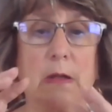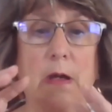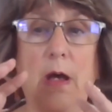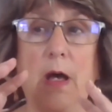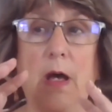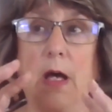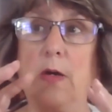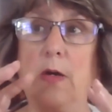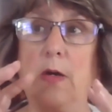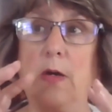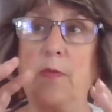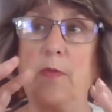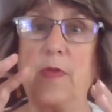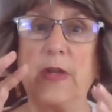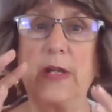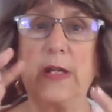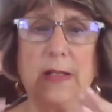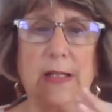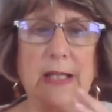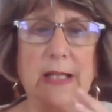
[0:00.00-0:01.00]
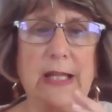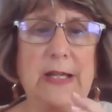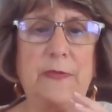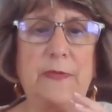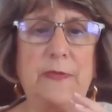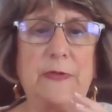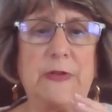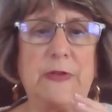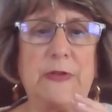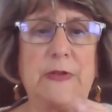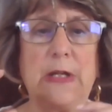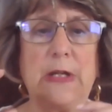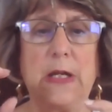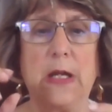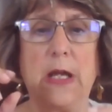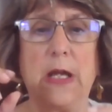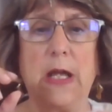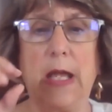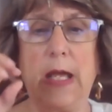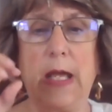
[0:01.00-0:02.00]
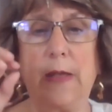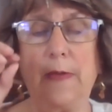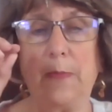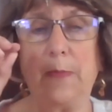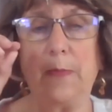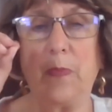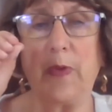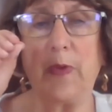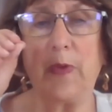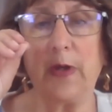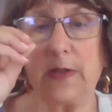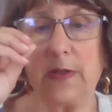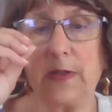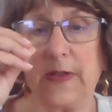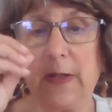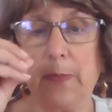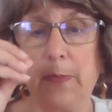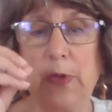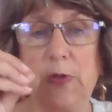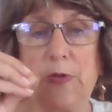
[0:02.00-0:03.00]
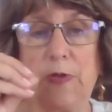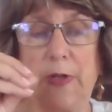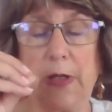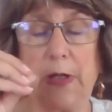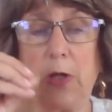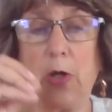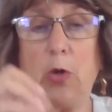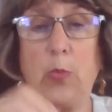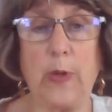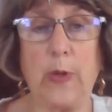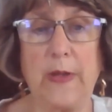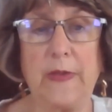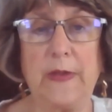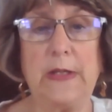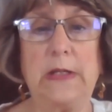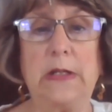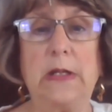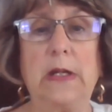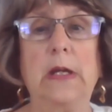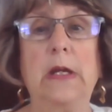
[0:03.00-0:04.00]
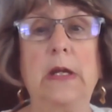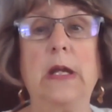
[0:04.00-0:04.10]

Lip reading: of the glyphs and the symbols that go with it.